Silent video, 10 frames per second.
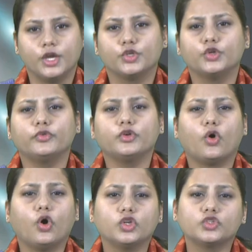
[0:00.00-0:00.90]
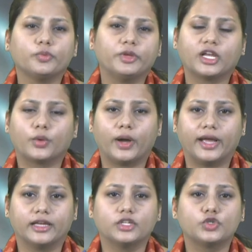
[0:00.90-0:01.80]
You would also be
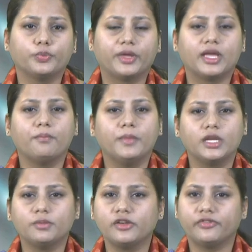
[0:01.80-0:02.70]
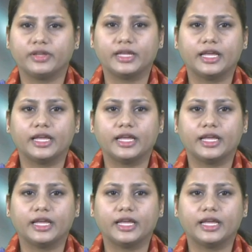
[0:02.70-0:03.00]
required to pay a minimal fee